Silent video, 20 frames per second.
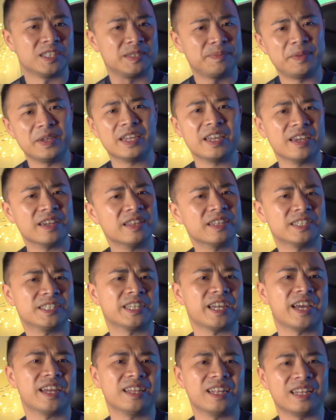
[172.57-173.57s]
Speaking of the
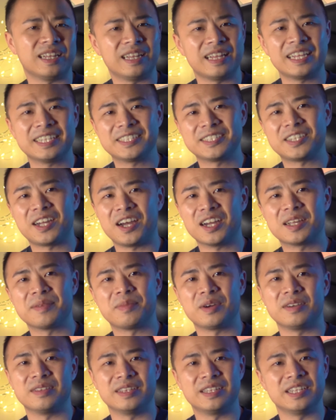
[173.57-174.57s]
stand, let's talk
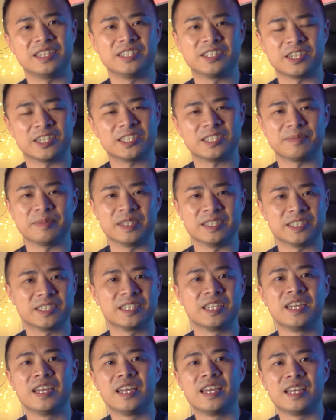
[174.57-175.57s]
about the
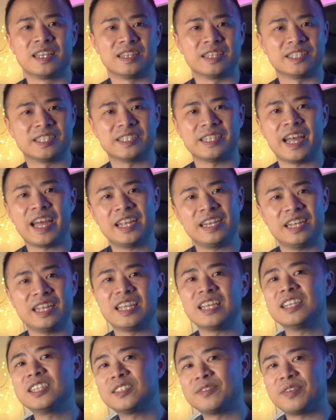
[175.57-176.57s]
adjustments. The stand
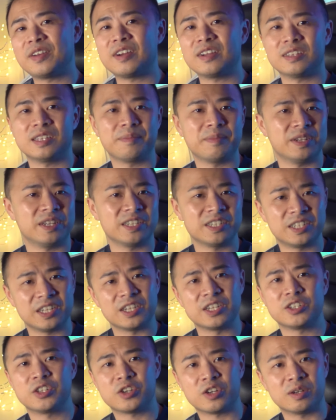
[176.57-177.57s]
is very limited
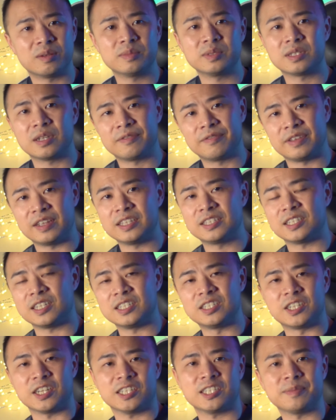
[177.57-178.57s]
in terms of its
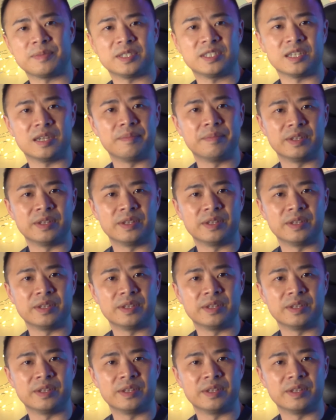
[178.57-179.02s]
adjustment